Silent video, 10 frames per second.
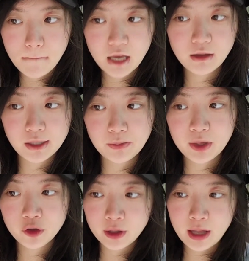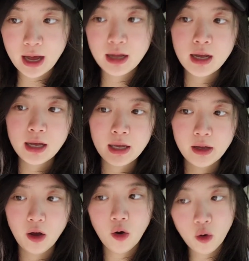he does mention that he
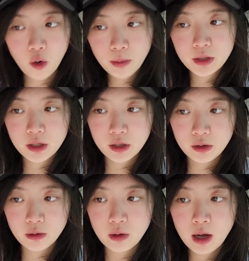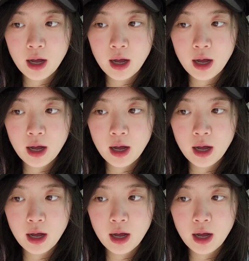hoped to